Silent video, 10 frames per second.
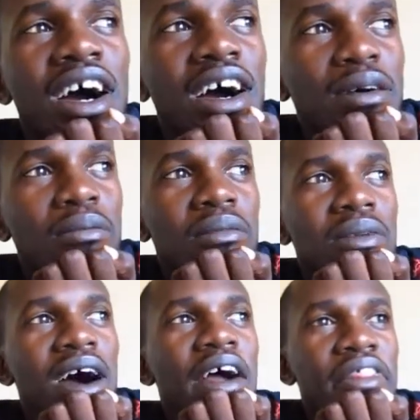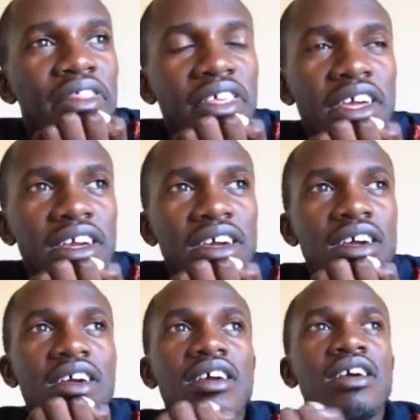I think
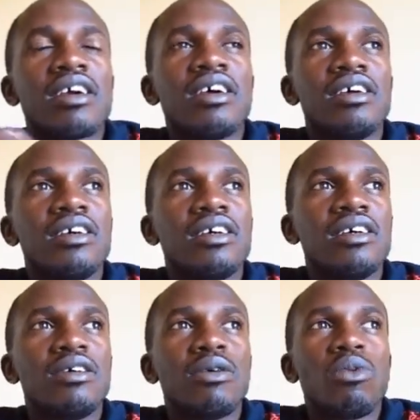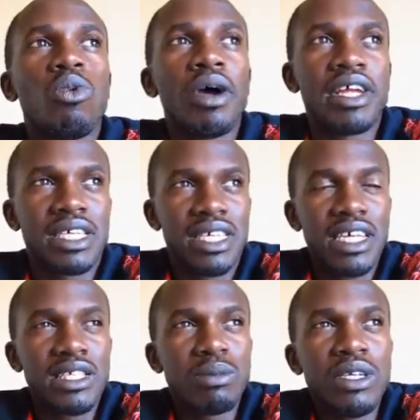what
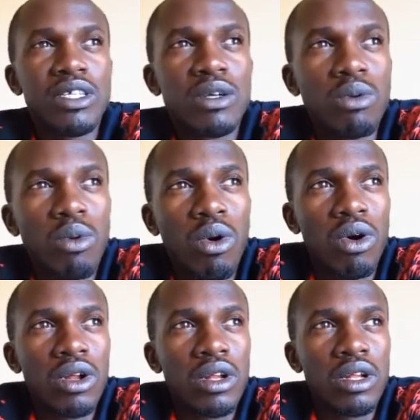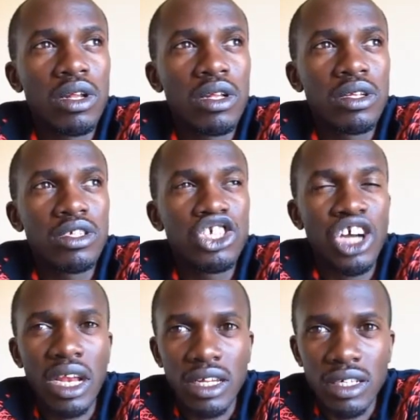excites me is the whole
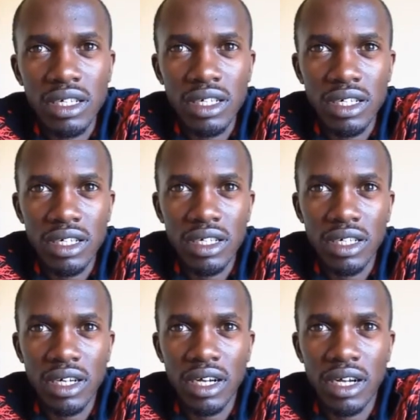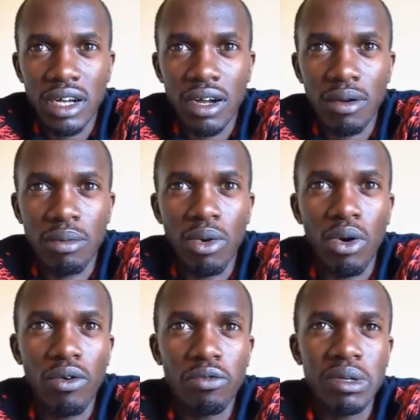challenge
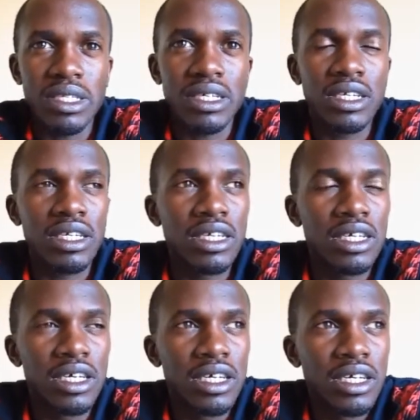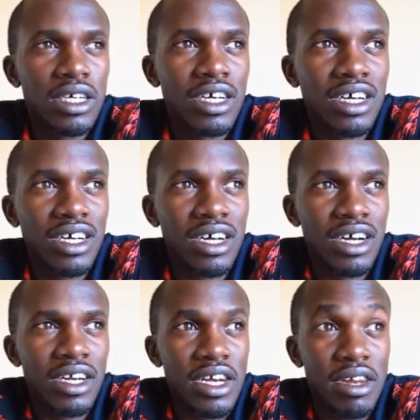of basically
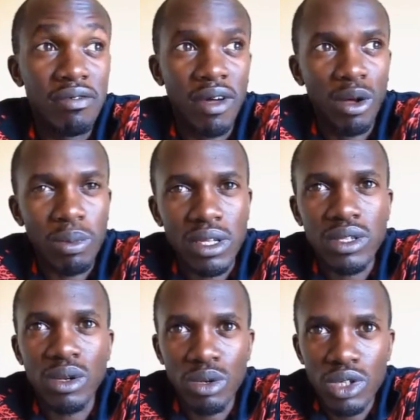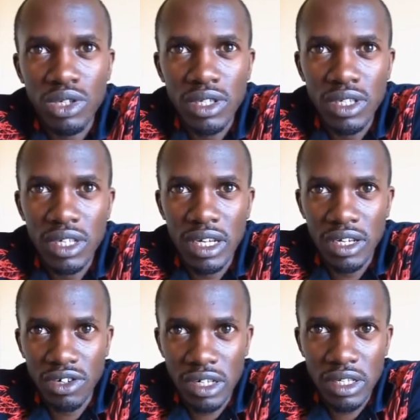developing solutions that
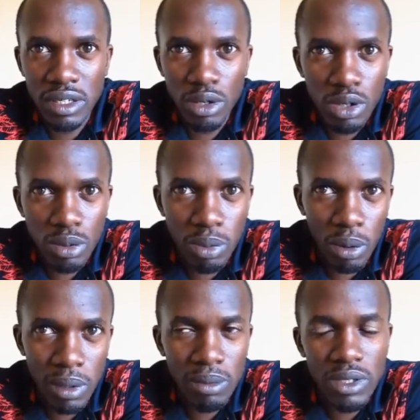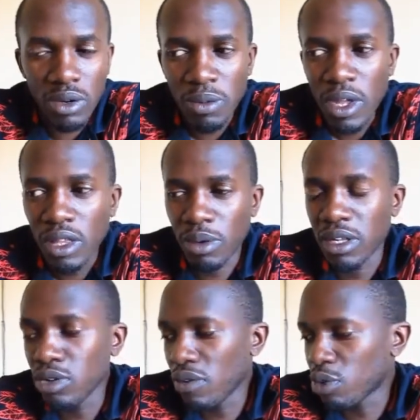address social problems. So the one
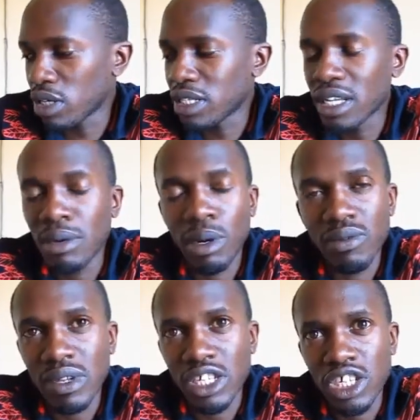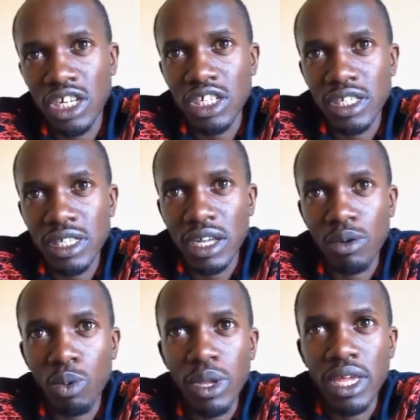thing you have to understand about Village Energy is that